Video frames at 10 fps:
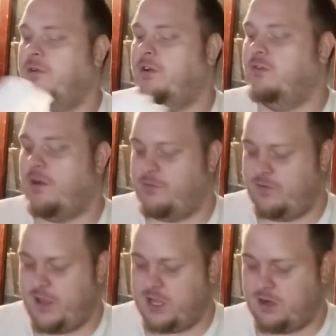a good
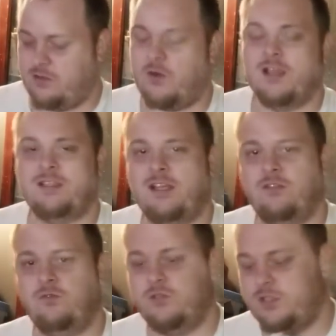reputation, otherwise they
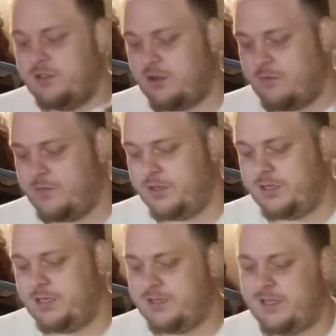lose their
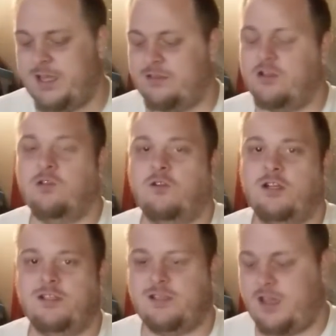ability to get the
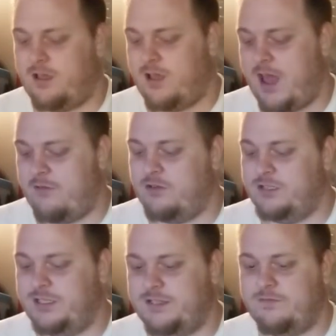Jordans at
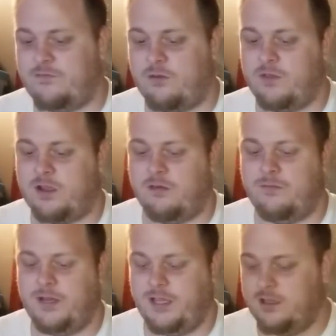release from the
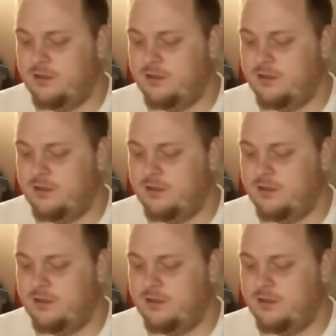company.